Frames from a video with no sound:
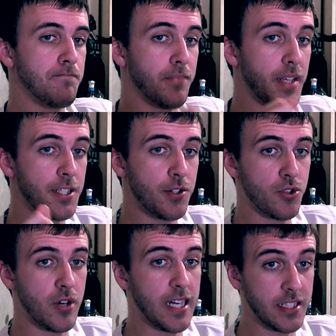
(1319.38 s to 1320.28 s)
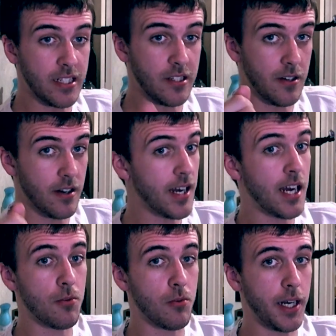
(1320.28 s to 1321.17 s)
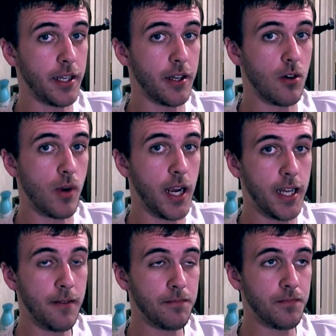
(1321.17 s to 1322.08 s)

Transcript: These are tracks that are not radio ready.